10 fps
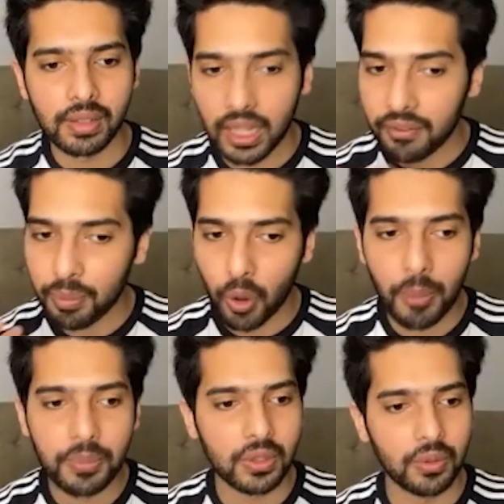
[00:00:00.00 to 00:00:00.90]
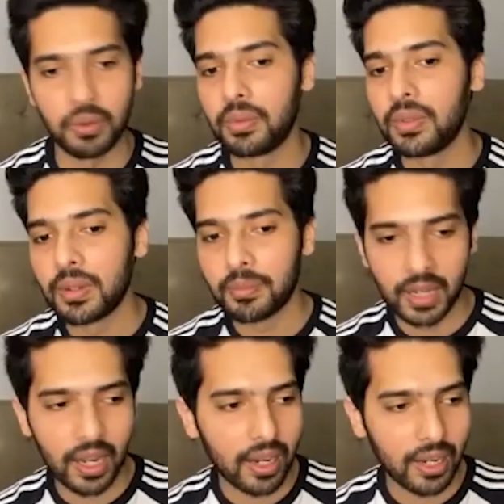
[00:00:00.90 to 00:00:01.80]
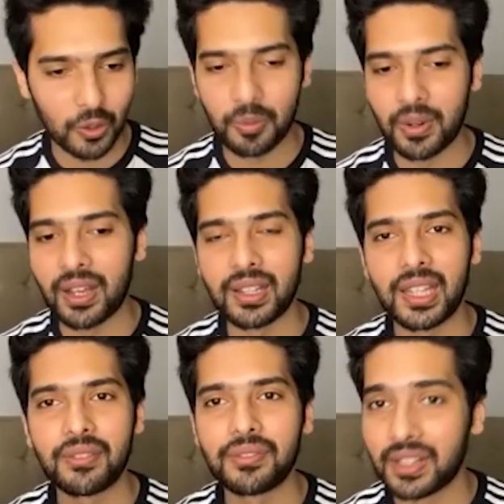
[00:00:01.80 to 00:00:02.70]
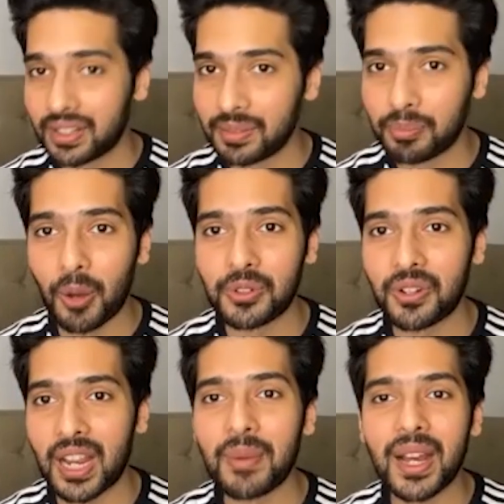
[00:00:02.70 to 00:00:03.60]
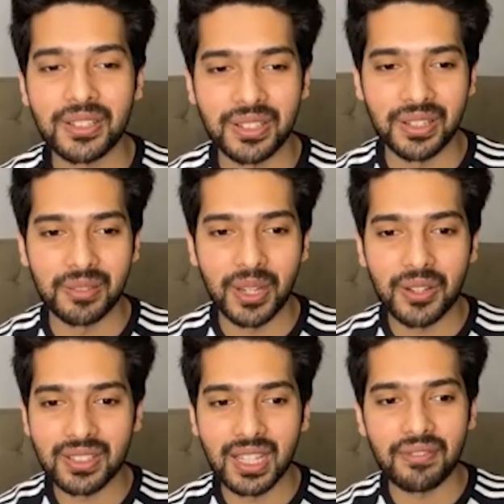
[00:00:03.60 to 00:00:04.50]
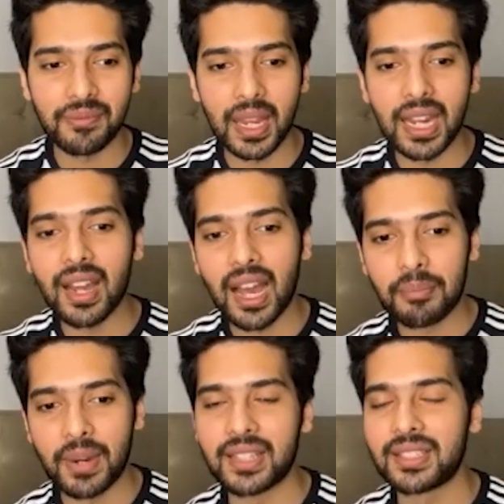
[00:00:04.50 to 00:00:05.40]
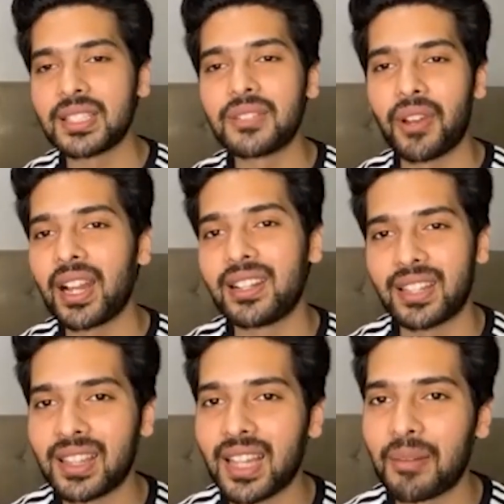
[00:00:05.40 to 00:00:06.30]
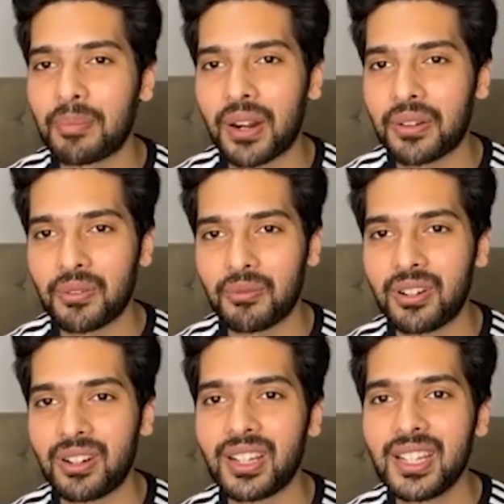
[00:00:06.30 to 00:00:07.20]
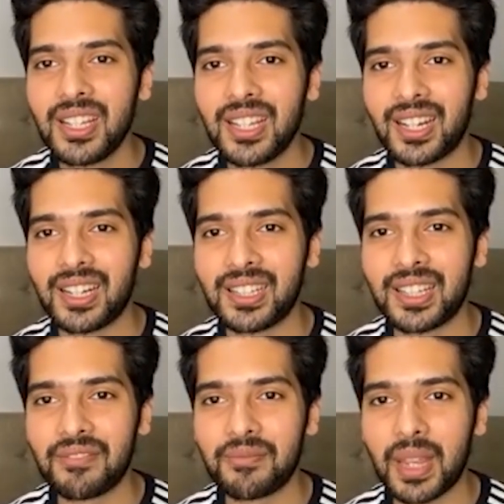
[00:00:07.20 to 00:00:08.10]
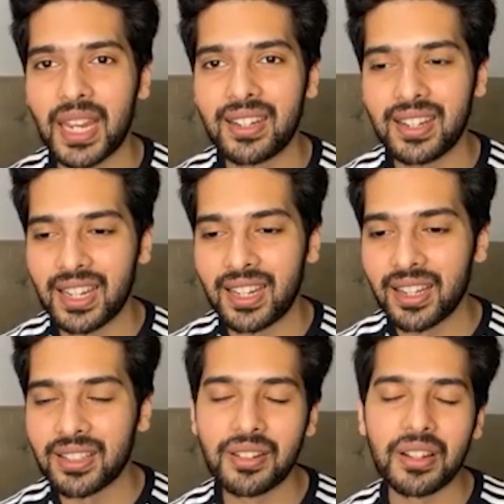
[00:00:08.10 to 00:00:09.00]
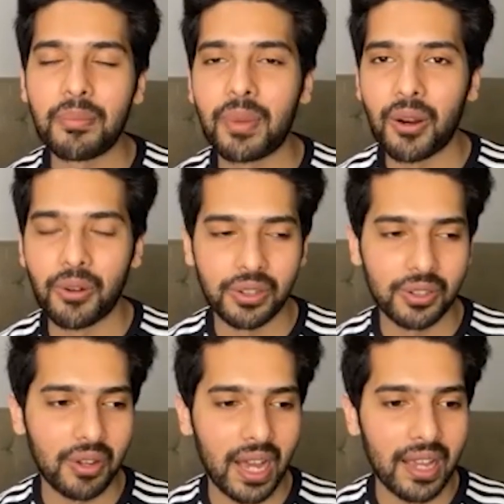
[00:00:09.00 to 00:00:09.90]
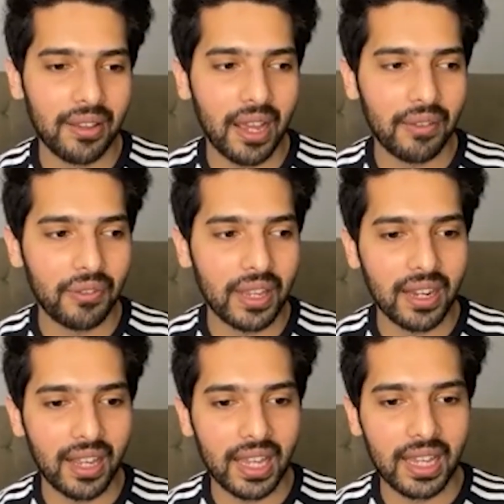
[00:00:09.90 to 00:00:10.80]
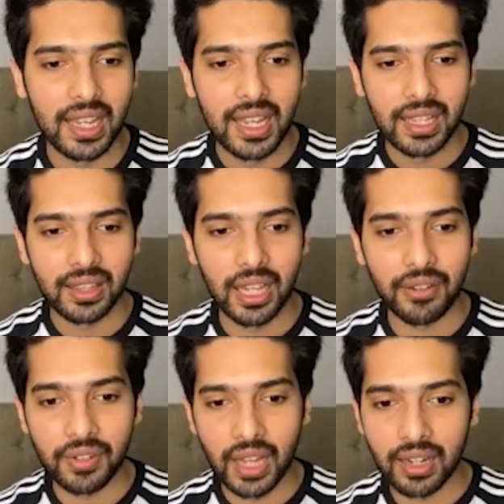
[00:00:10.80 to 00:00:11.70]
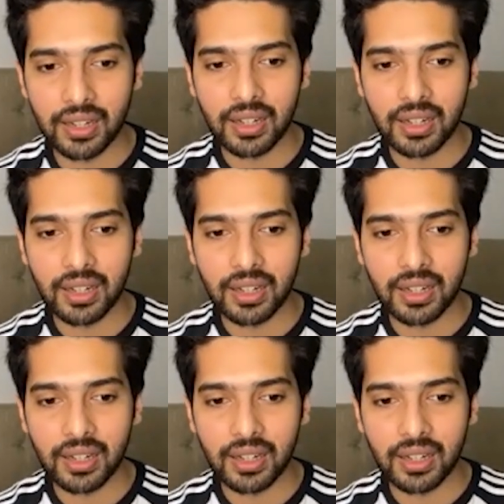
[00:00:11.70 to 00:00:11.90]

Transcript: give props to Priyanka Chopra, give props to Rahman sir, because they've made our presence felt in that part of the world. Uh, they've made Indians really proud. So I, I feel like they've done